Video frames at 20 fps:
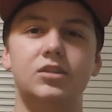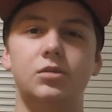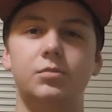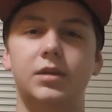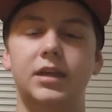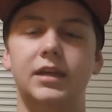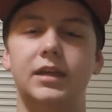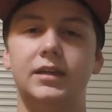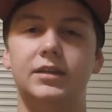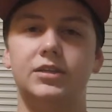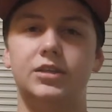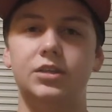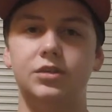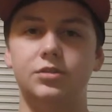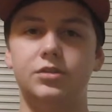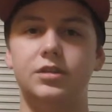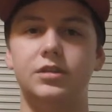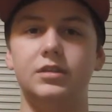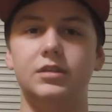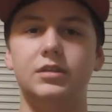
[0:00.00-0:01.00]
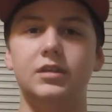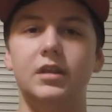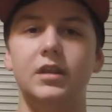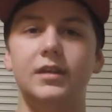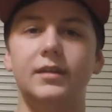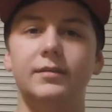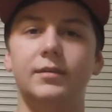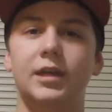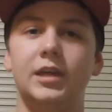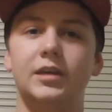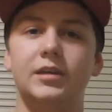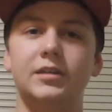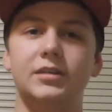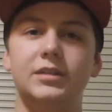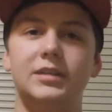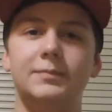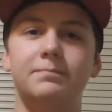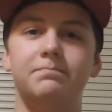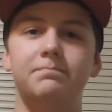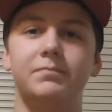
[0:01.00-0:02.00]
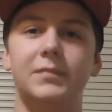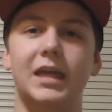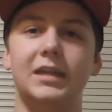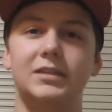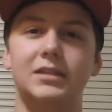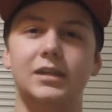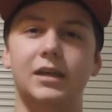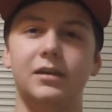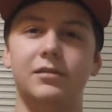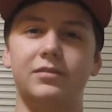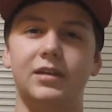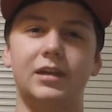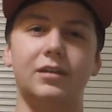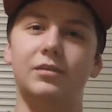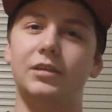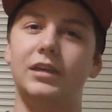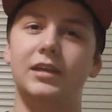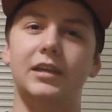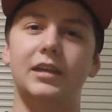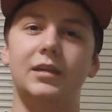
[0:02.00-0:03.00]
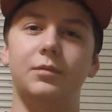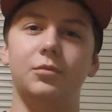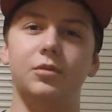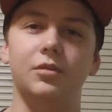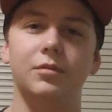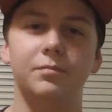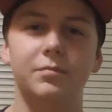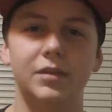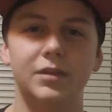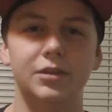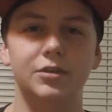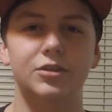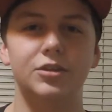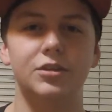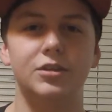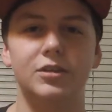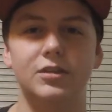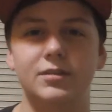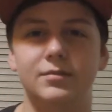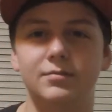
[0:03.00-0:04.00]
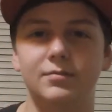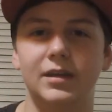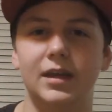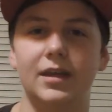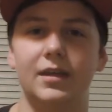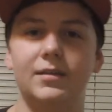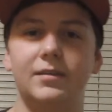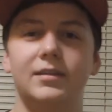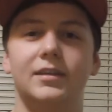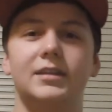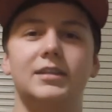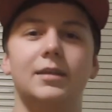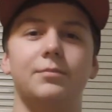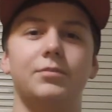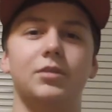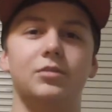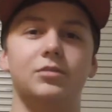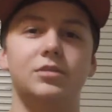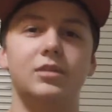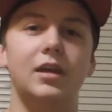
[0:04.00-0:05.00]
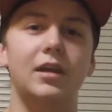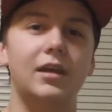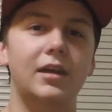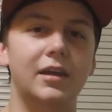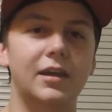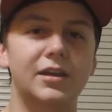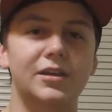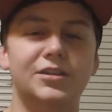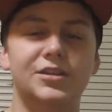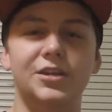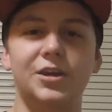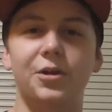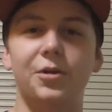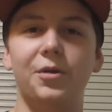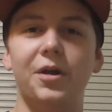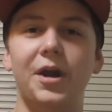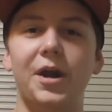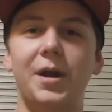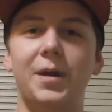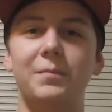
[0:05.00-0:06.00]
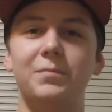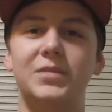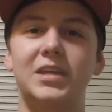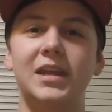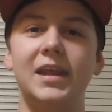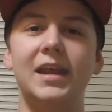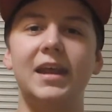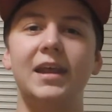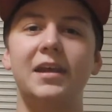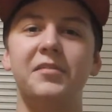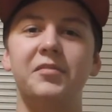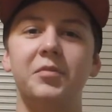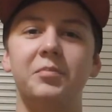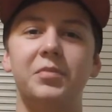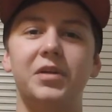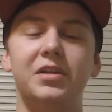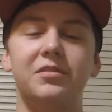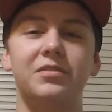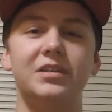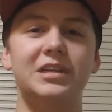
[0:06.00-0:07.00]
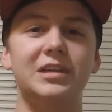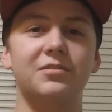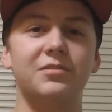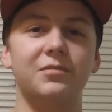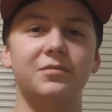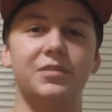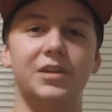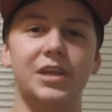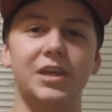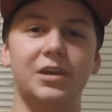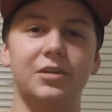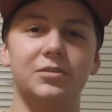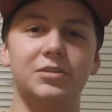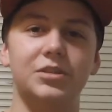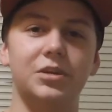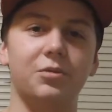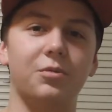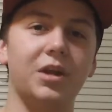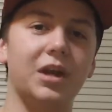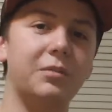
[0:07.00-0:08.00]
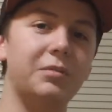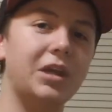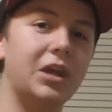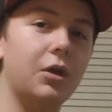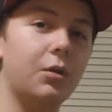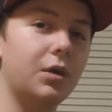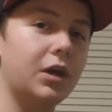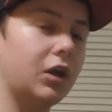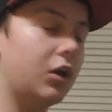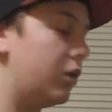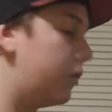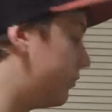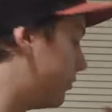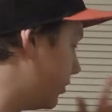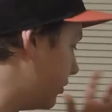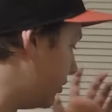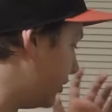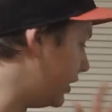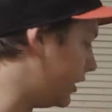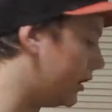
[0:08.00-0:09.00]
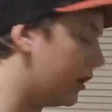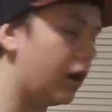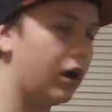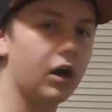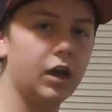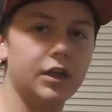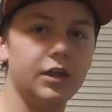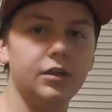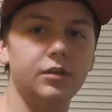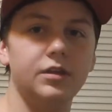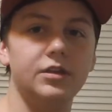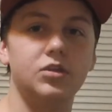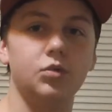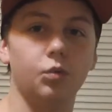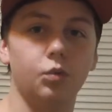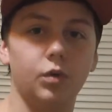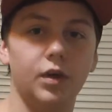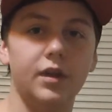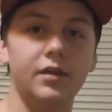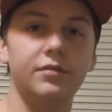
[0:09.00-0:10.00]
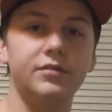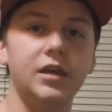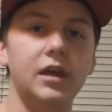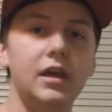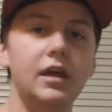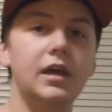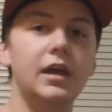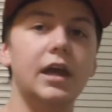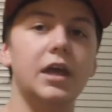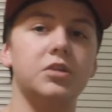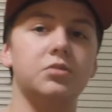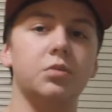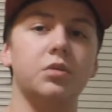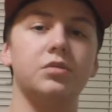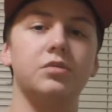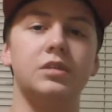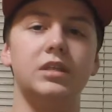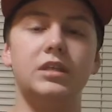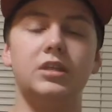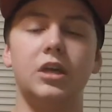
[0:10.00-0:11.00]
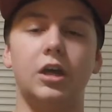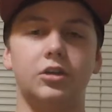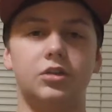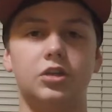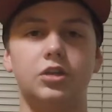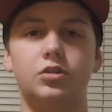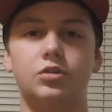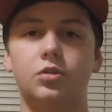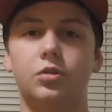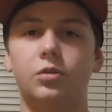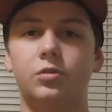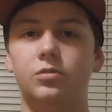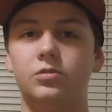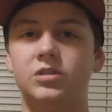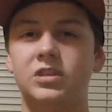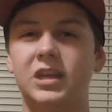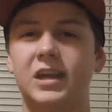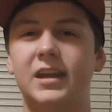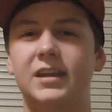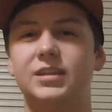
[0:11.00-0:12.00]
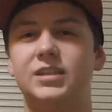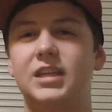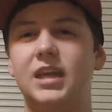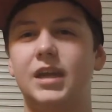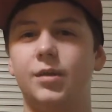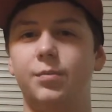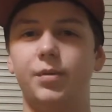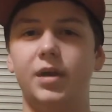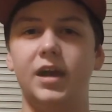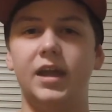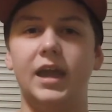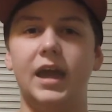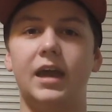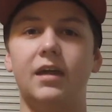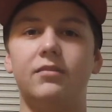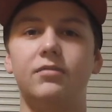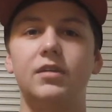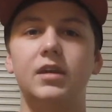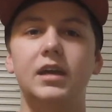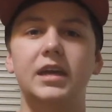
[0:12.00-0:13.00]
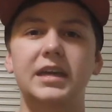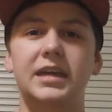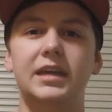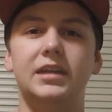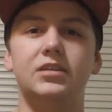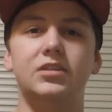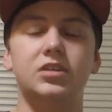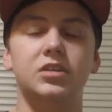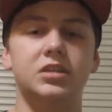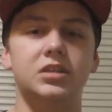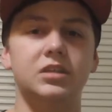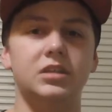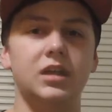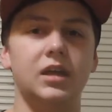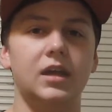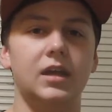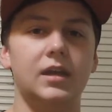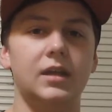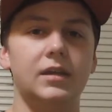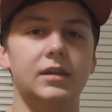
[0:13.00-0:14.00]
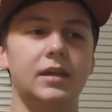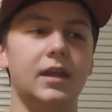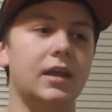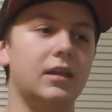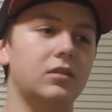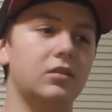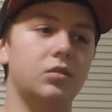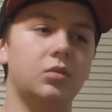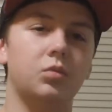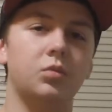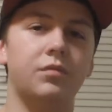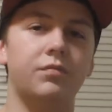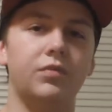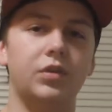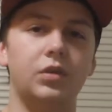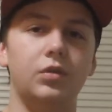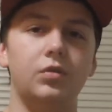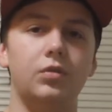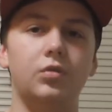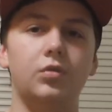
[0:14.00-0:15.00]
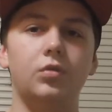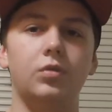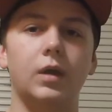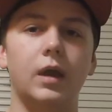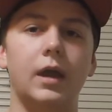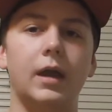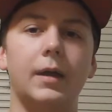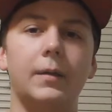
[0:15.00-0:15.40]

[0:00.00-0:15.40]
too many excuses, because that's enough. I don't need any more. You should just, yeah, accept those. So, today I have a bit of a different video. So we're going to be going over the Oculus Rift, as well as the touch controllers, the kind of setup I have, and just, yeah, a little review,